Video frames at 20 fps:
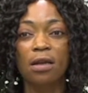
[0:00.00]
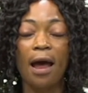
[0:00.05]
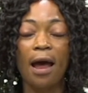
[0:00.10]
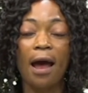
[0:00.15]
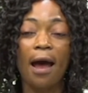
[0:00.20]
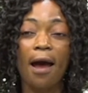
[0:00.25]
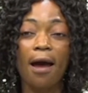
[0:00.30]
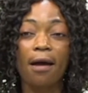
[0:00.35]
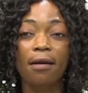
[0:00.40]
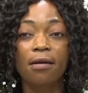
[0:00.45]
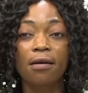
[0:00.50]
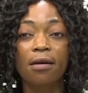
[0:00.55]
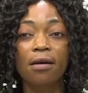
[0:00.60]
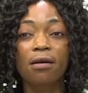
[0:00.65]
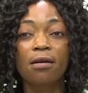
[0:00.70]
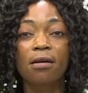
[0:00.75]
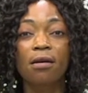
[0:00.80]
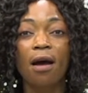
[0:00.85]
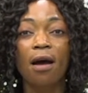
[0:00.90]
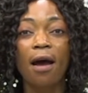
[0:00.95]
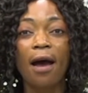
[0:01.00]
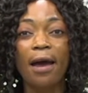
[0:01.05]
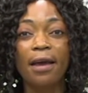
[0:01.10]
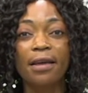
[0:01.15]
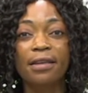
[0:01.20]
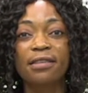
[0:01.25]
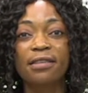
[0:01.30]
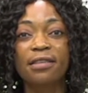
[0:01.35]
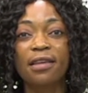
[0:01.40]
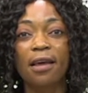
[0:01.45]
and
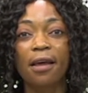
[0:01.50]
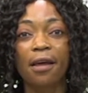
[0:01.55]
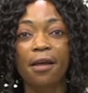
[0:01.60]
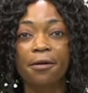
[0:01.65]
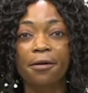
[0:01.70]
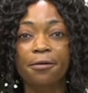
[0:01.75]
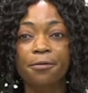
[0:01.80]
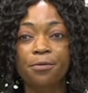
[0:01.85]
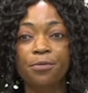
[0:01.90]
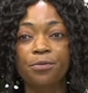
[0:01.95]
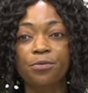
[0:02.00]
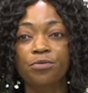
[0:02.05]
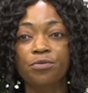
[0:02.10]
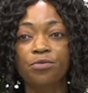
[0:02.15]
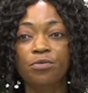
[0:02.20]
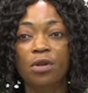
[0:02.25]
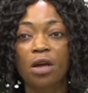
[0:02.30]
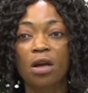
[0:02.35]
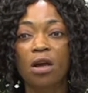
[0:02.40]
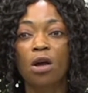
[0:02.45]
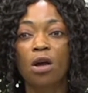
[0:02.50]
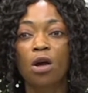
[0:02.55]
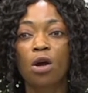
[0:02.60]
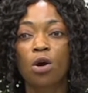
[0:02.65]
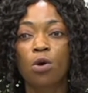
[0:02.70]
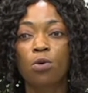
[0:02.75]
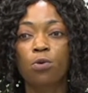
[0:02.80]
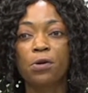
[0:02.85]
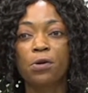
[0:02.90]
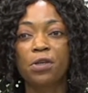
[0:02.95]
idea,
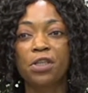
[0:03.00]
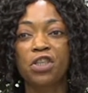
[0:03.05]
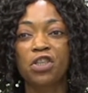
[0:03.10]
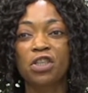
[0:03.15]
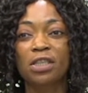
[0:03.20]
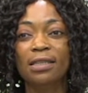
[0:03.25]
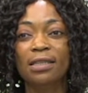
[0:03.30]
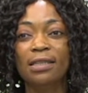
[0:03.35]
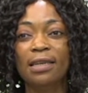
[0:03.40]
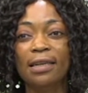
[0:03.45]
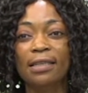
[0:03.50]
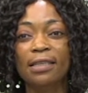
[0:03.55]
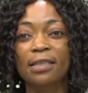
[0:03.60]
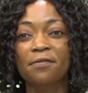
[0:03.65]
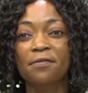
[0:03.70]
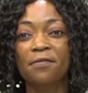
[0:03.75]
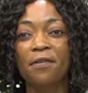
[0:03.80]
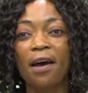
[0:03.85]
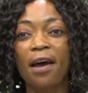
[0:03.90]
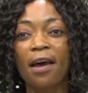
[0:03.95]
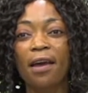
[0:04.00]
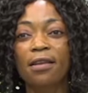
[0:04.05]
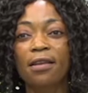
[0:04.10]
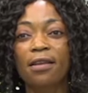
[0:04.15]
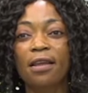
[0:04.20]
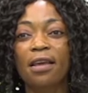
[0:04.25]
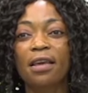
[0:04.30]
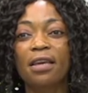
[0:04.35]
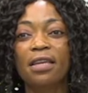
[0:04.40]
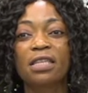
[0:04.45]
which satisfy
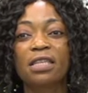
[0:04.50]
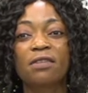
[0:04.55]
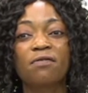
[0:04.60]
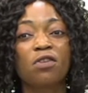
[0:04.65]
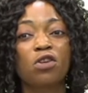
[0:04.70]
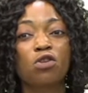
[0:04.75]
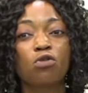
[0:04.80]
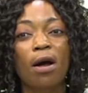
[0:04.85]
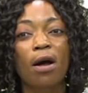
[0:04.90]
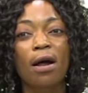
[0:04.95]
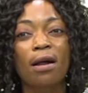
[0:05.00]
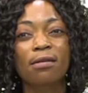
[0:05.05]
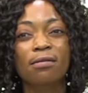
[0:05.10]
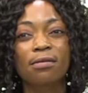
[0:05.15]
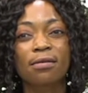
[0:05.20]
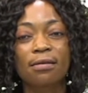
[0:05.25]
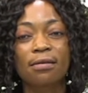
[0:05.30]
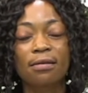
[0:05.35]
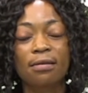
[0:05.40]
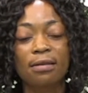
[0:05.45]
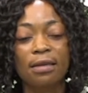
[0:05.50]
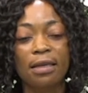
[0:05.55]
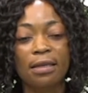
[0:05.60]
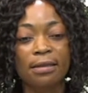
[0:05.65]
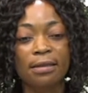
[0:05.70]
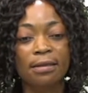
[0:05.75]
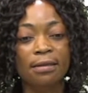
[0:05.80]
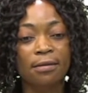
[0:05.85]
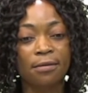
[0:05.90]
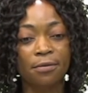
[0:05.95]
the individual's
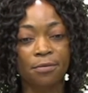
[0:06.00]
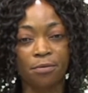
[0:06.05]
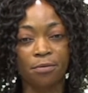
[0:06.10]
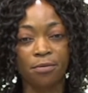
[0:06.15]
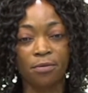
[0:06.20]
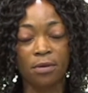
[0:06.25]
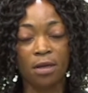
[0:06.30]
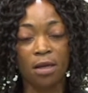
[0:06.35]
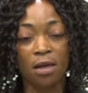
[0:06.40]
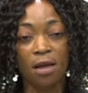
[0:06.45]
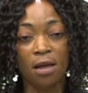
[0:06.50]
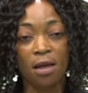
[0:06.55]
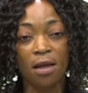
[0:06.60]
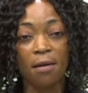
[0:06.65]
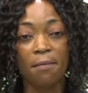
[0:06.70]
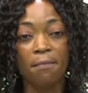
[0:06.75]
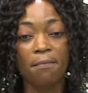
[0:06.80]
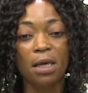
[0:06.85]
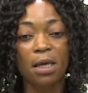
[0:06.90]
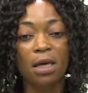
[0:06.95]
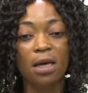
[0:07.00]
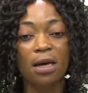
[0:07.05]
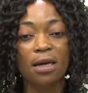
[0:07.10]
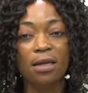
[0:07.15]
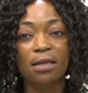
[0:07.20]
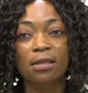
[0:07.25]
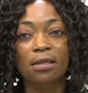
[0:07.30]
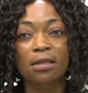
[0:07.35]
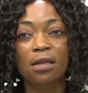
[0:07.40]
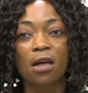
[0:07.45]
needs,
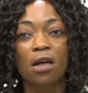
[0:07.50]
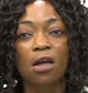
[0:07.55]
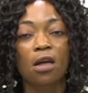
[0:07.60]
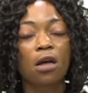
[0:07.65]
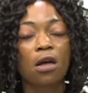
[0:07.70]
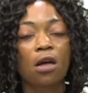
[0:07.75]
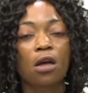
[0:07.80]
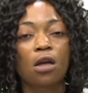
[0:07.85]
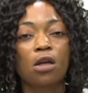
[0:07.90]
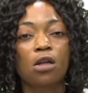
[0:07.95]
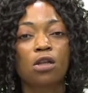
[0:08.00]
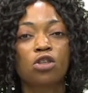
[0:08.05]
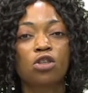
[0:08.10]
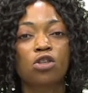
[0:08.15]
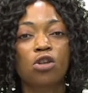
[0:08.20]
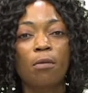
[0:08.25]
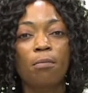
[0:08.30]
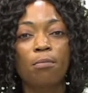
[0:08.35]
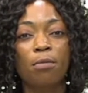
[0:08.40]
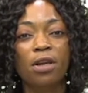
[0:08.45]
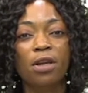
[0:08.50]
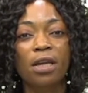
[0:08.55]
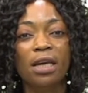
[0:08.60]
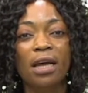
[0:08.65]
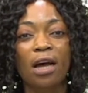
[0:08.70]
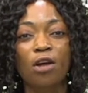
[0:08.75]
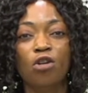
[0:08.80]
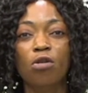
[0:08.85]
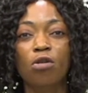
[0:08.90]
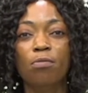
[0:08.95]
because somebody
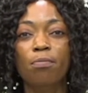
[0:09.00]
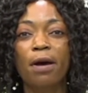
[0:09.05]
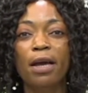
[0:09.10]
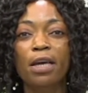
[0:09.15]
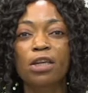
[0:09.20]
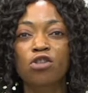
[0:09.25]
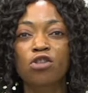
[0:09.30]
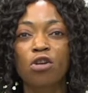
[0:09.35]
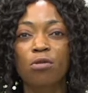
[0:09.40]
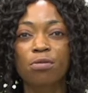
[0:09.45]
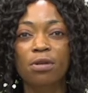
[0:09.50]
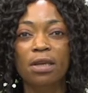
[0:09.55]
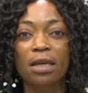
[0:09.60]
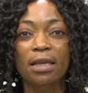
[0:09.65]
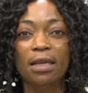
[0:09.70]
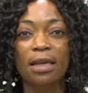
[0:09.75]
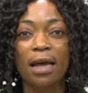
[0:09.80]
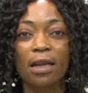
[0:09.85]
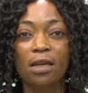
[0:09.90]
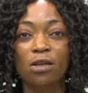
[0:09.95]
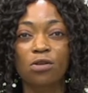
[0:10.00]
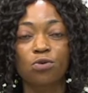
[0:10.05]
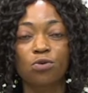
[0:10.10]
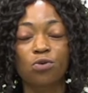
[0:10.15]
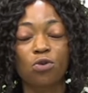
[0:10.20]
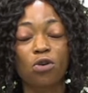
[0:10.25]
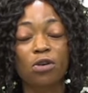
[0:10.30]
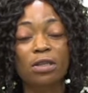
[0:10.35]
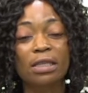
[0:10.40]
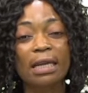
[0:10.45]
cannot buy something that do
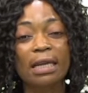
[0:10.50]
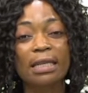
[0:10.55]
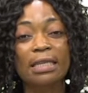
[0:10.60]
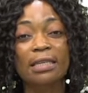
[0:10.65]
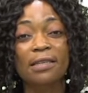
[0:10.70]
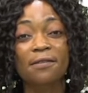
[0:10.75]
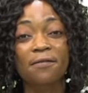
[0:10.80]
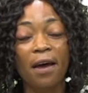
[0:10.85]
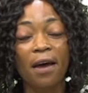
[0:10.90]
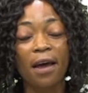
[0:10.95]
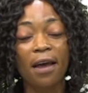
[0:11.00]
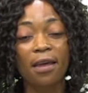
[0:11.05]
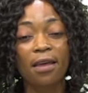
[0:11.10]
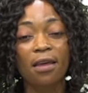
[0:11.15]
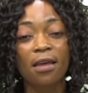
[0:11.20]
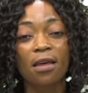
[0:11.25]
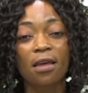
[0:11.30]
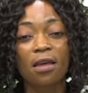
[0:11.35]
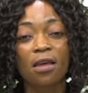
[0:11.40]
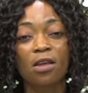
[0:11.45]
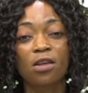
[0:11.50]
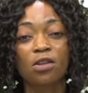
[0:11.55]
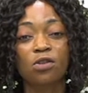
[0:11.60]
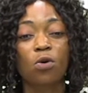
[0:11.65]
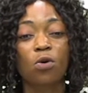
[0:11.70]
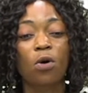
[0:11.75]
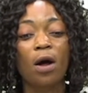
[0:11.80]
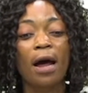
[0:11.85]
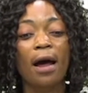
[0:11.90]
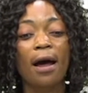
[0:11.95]
not satisfy his
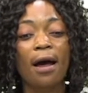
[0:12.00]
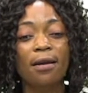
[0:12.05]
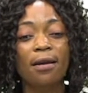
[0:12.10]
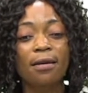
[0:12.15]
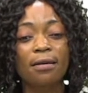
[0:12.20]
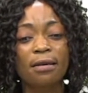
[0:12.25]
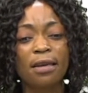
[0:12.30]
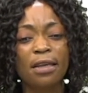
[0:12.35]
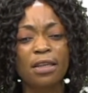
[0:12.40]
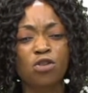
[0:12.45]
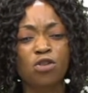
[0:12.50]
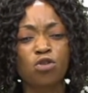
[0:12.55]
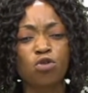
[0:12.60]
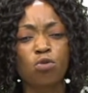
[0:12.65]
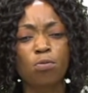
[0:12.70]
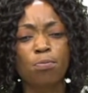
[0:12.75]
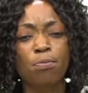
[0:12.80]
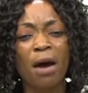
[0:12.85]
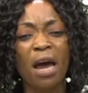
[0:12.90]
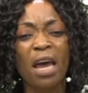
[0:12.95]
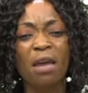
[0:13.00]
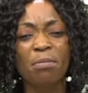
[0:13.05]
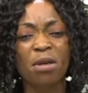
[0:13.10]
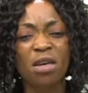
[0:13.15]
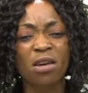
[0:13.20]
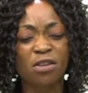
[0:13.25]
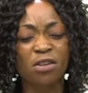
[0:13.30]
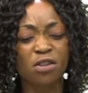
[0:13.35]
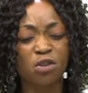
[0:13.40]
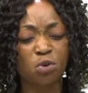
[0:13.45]
or her needs. You buy
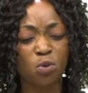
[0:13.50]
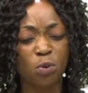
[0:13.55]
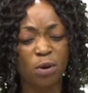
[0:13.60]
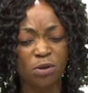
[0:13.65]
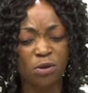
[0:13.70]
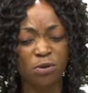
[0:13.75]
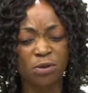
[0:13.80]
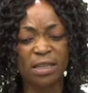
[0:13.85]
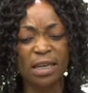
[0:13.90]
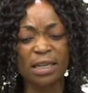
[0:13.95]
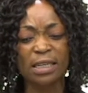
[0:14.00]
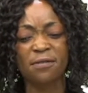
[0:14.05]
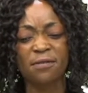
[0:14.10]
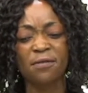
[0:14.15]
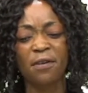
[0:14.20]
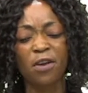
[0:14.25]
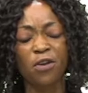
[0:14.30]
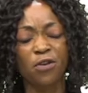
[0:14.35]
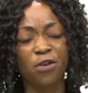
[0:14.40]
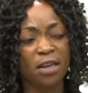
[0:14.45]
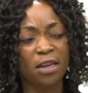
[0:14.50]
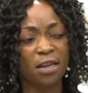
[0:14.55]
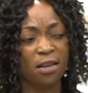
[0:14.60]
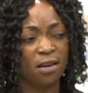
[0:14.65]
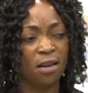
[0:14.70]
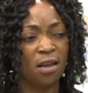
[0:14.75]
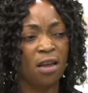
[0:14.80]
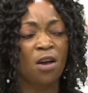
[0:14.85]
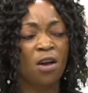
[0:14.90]
because you want to satisfy your need.